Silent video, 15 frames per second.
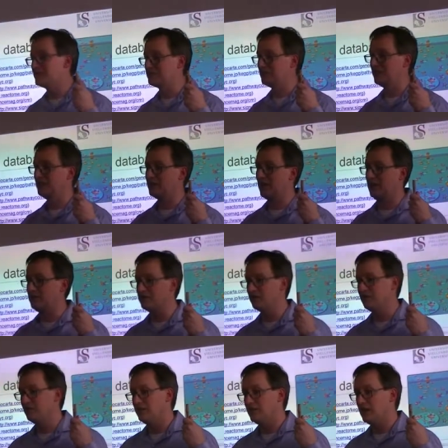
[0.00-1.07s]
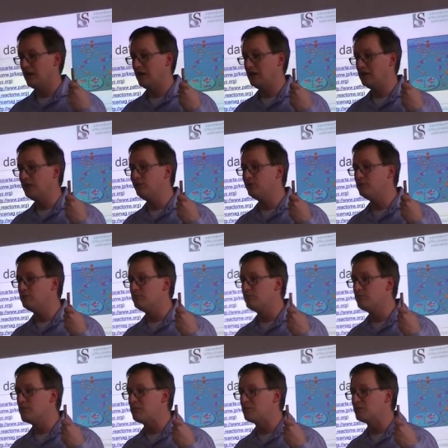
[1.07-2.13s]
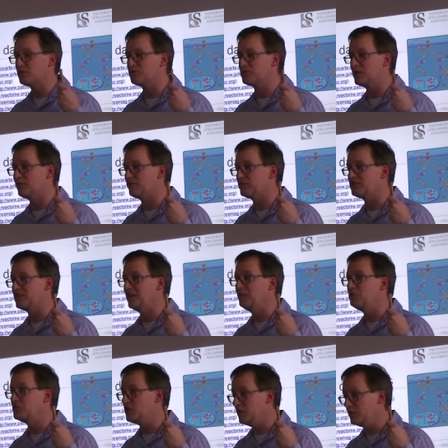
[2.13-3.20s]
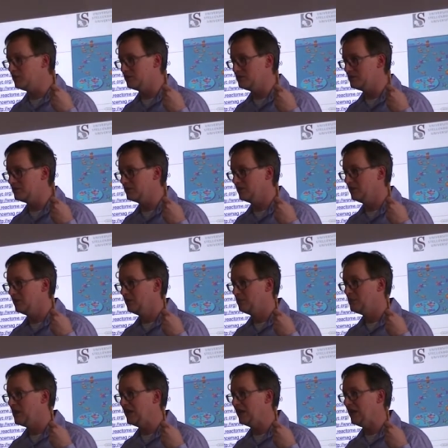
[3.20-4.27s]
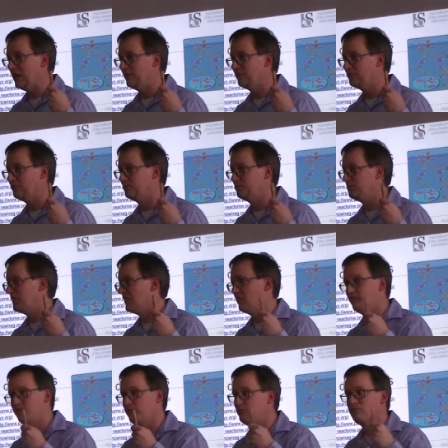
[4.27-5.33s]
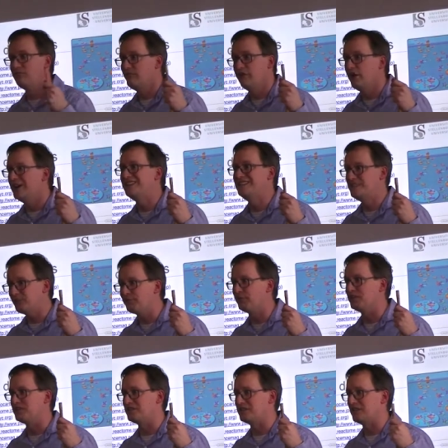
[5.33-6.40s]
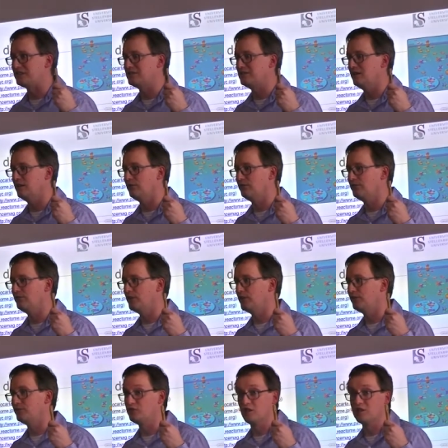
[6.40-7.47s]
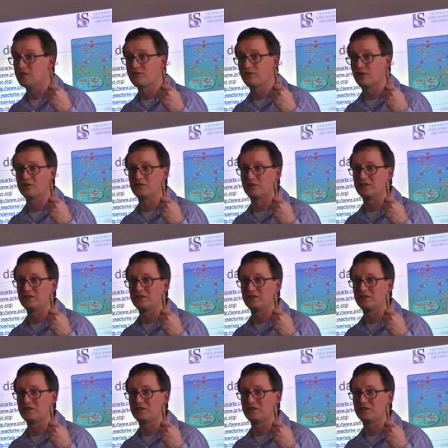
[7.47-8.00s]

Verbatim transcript: see that even members of the same genus may have very different sets of genes for us to